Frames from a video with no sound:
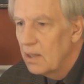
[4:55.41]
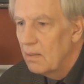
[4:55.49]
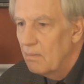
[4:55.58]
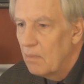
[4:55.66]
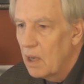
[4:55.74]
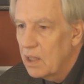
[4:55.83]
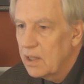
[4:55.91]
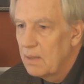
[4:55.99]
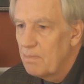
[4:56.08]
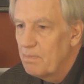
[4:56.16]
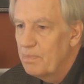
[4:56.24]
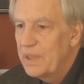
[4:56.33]
The
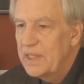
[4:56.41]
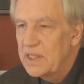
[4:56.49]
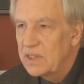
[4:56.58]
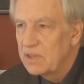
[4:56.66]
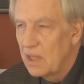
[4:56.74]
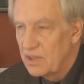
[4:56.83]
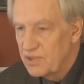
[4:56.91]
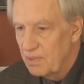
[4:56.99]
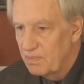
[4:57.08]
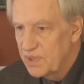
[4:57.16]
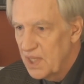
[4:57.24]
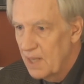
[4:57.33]
market peaked on
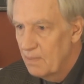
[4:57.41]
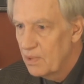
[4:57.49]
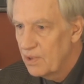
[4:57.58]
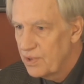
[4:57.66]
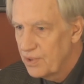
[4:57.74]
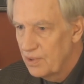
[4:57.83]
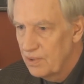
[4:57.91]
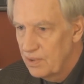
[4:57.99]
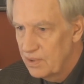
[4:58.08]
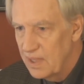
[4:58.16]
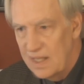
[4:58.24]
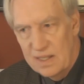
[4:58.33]
September
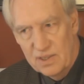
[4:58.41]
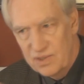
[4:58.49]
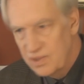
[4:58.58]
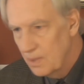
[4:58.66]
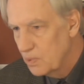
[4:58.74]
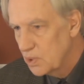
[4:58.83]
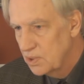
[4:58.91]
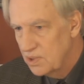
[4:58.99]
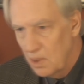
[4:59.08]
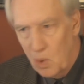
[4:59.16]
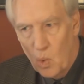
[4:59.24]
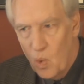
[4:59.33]
3rd and
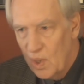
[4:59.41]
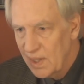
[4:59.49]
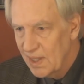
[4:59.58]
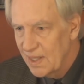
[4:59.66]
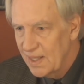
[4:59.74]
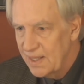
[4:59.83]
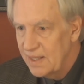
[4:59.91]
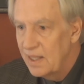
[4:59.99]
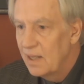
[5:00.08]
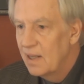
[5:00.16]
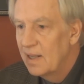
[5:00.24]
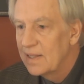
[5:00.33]

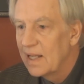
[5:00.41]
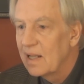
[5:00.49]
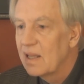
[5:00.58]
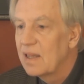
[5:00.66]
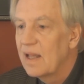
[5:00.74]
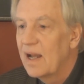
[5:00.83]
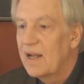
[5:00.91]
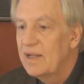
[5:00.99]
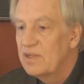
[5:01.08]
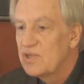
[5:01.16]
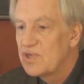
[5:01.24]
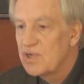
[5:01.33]
subsequently
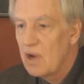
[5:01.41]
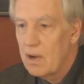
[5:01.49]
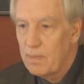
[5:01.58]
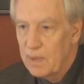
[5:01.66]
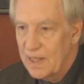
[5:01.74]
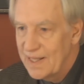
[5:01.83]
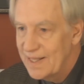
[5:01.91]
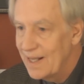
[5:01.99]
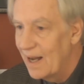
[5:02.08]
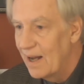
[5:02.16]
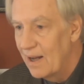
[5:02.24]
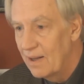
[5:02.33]
declined
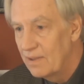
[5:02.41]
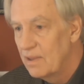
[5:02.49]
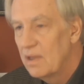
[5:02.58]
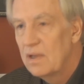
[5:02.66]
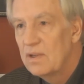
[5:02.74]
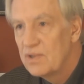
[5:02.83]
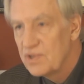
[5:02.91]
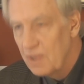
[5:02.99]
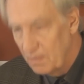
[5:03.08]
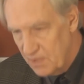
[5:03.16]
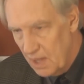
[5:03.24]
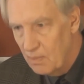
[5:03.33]
sharply on
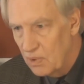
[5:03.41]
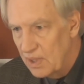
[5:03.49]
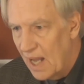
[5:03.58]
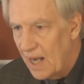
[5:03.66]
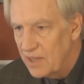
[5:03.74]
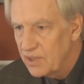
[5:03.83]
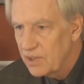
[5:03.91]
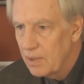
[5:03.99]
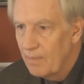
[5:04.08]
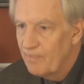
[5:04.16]
September 9th.